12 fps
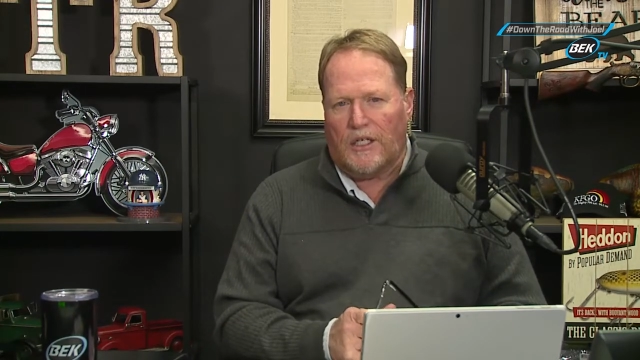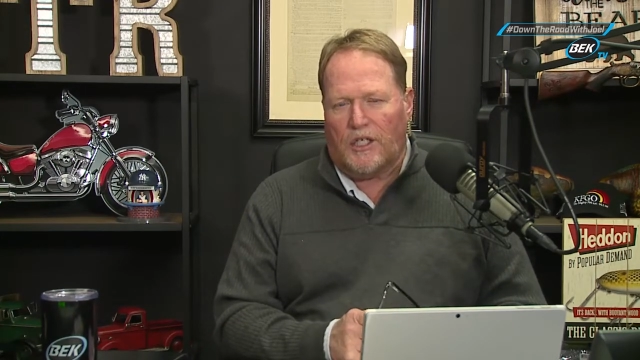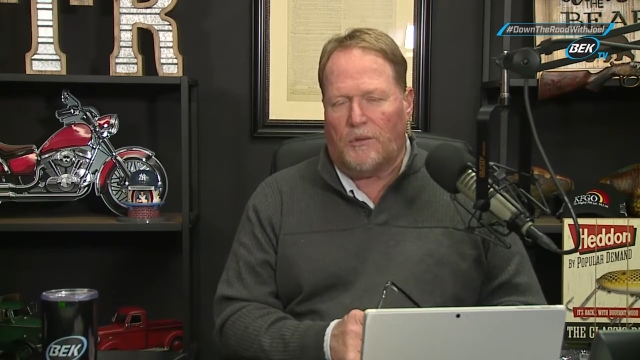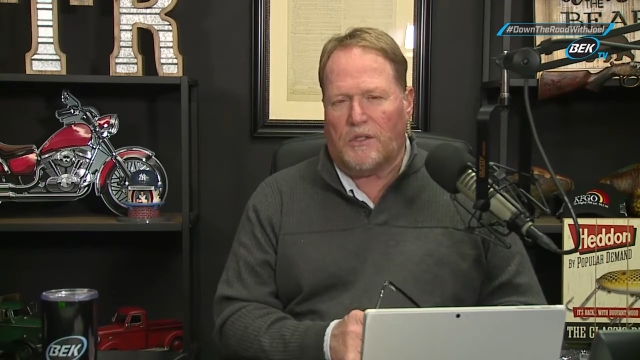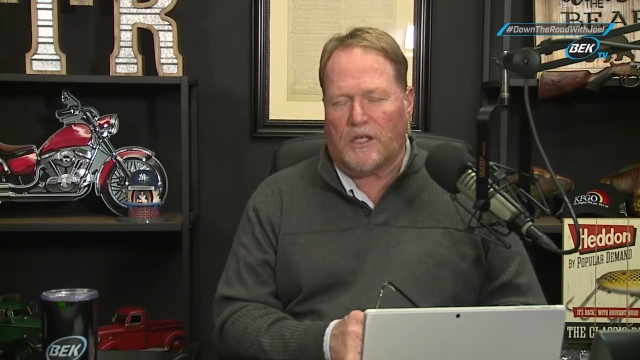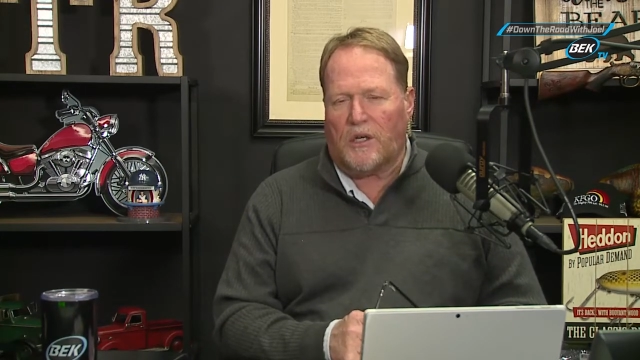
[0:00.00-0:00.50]

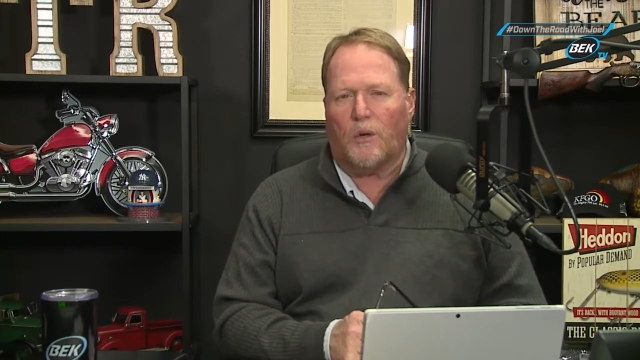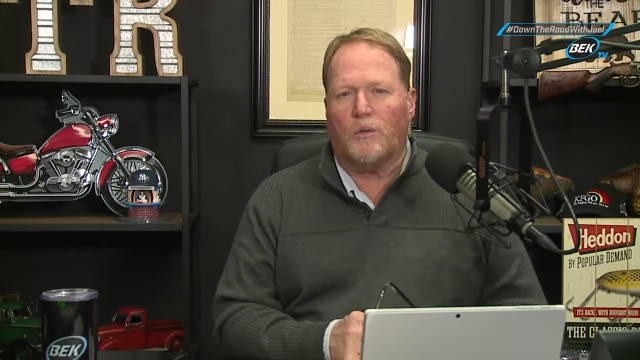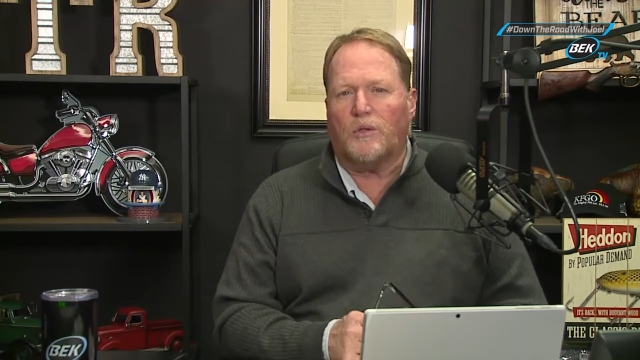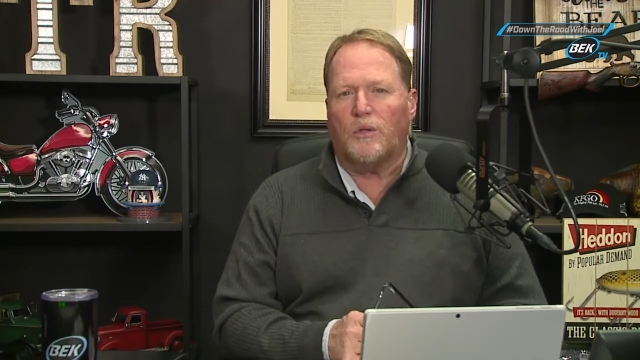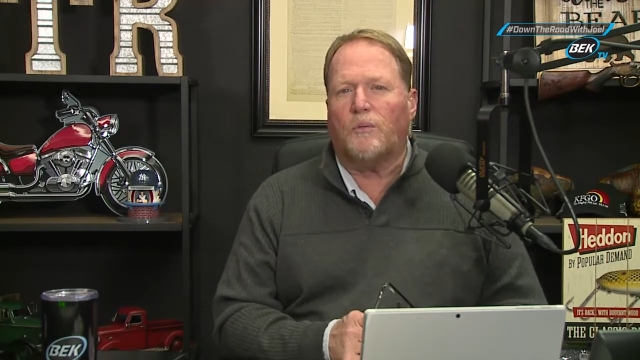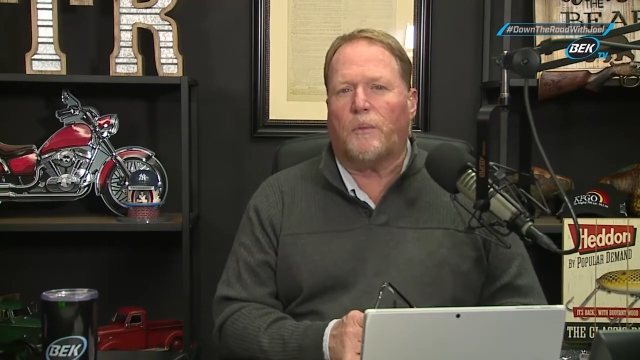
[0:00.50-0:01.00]
She was a
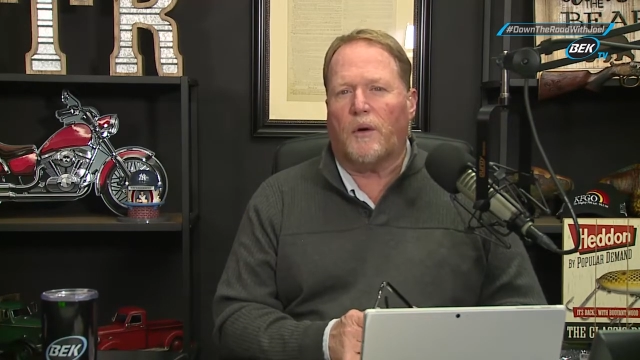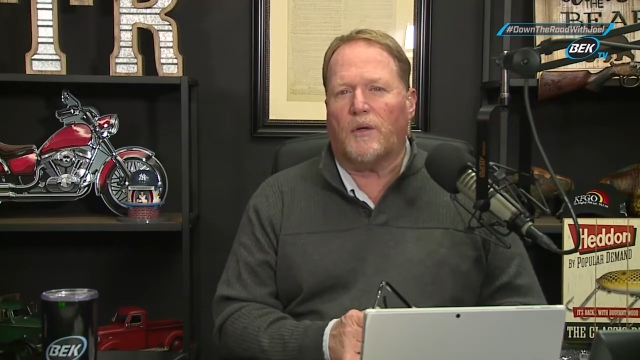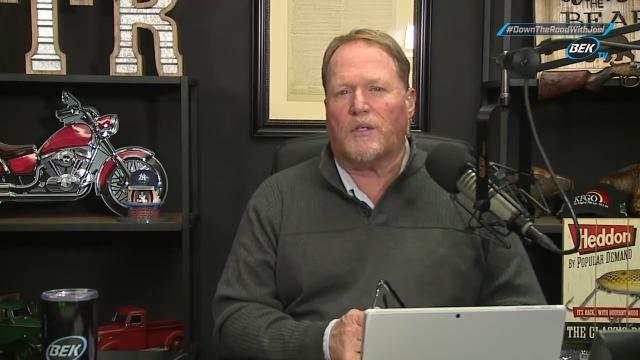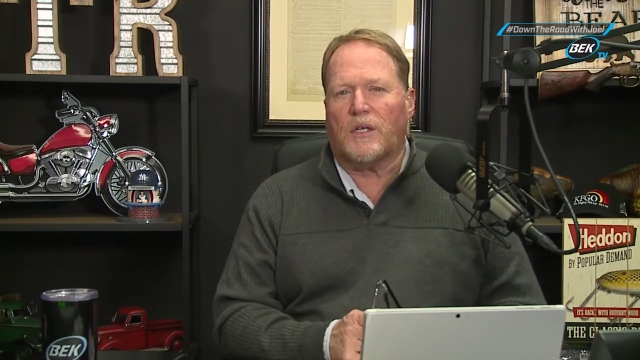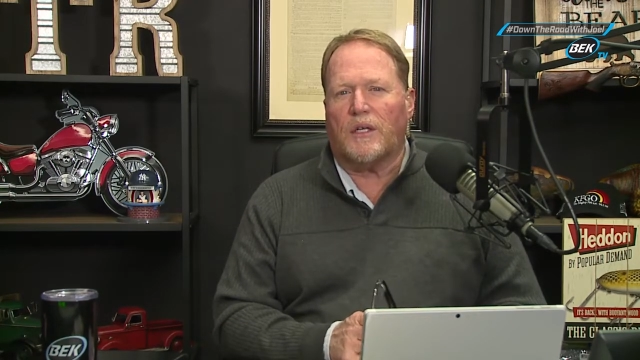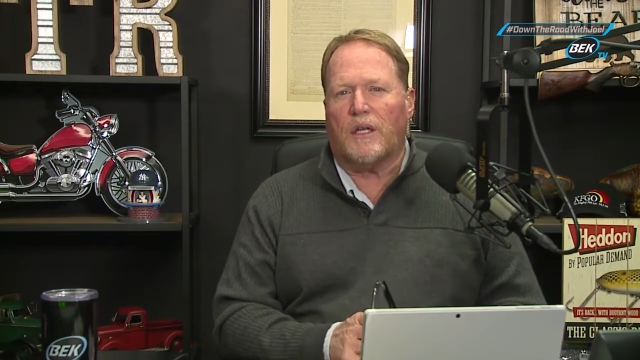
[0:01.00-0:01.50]
go-to
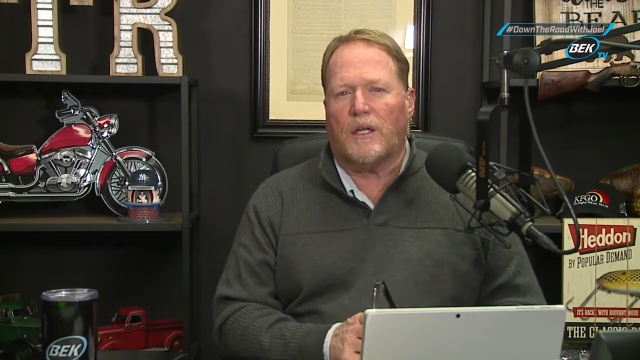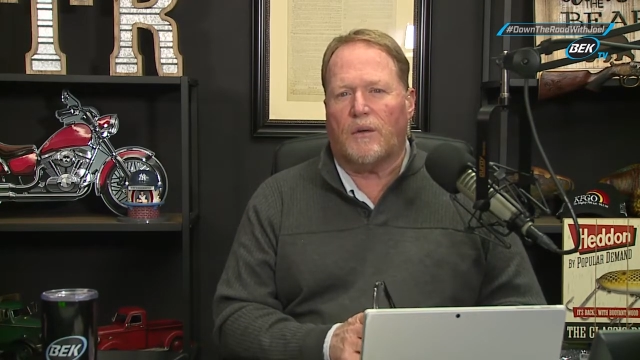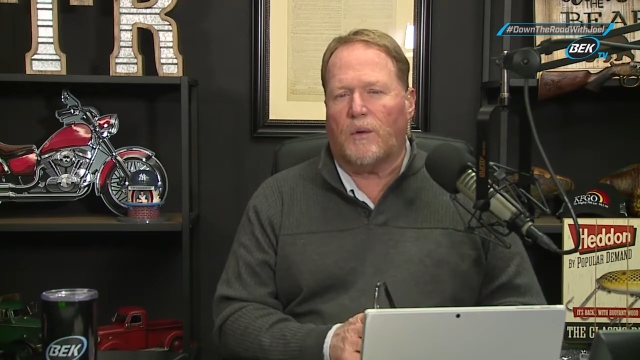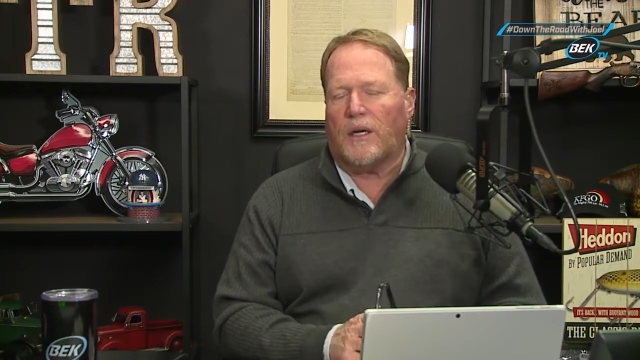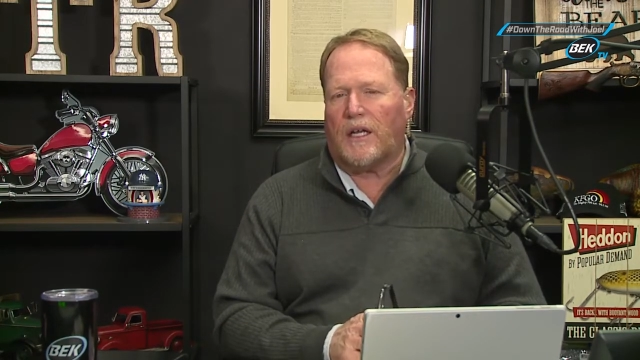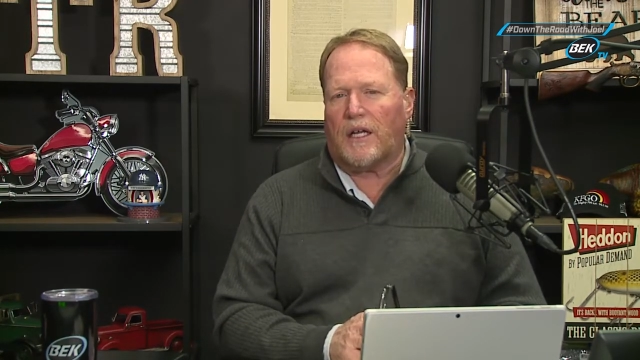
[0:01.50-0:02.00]
person
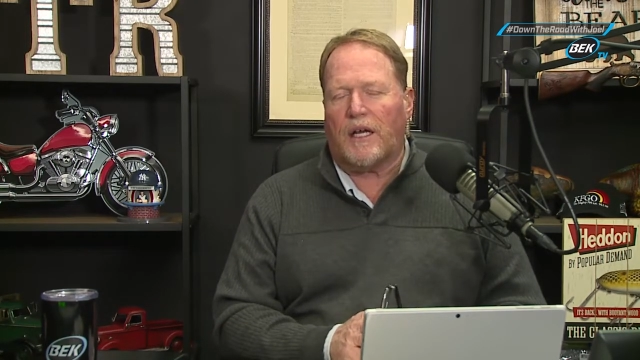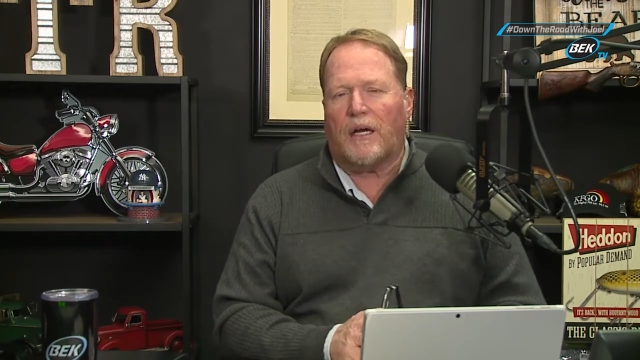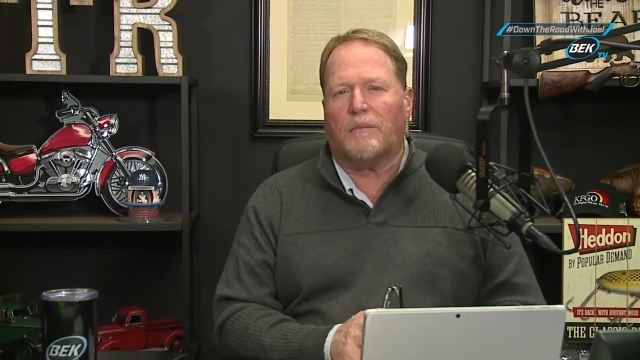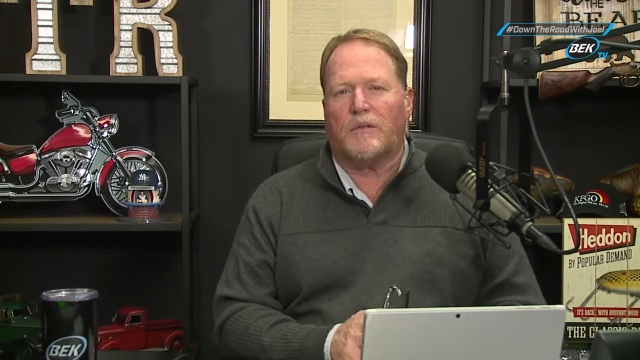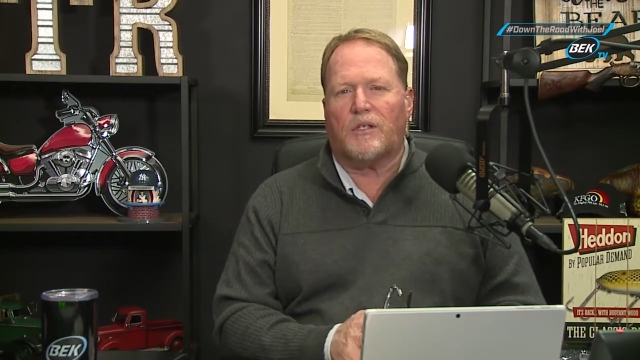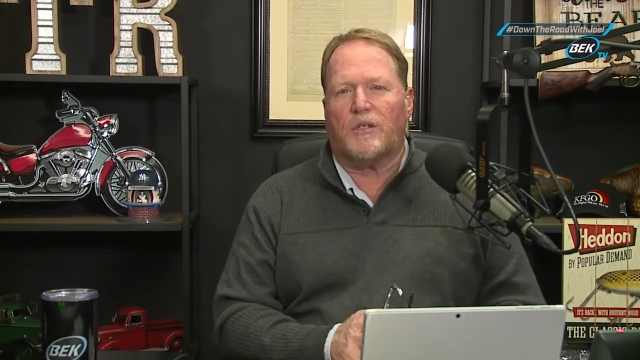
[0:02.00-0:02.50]
when it
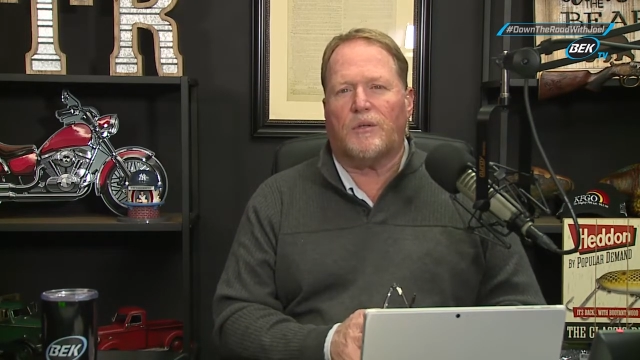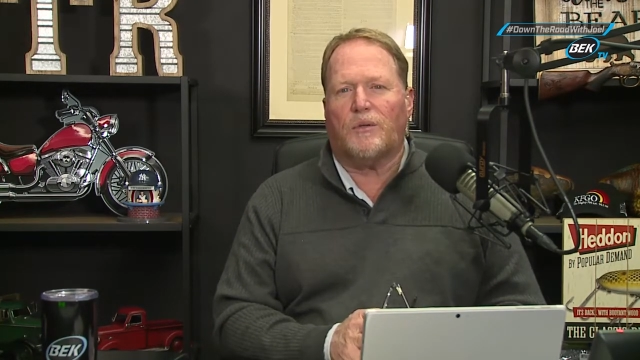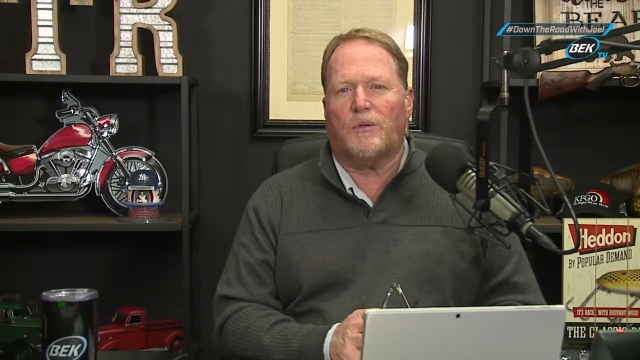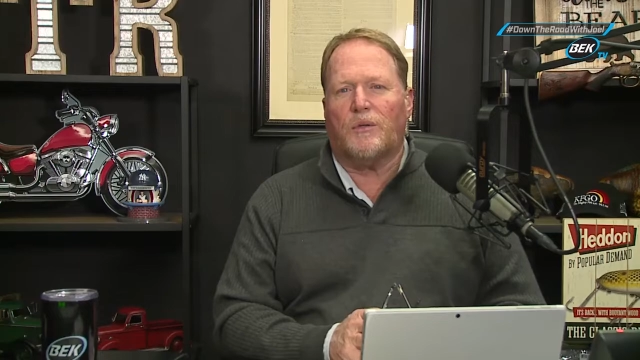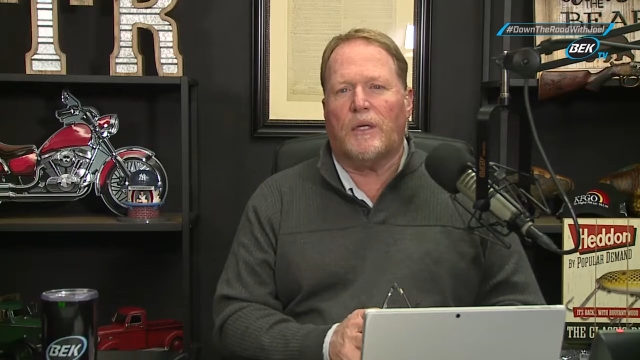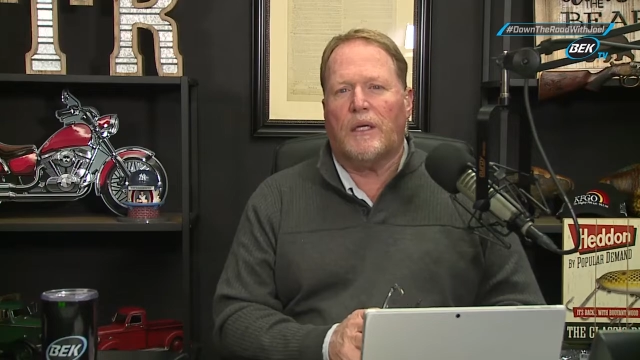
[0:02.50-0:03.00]
comes
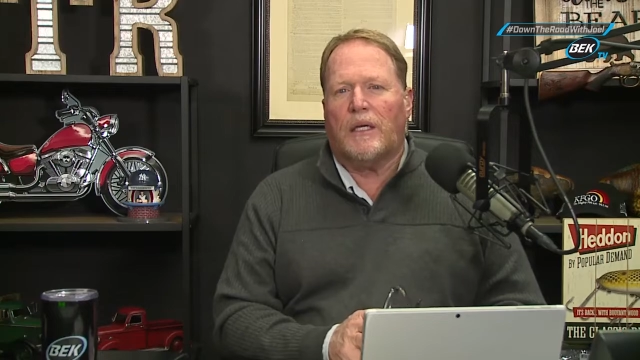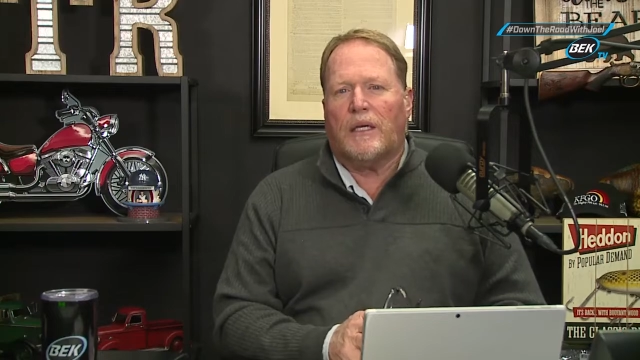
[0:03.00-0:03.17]
to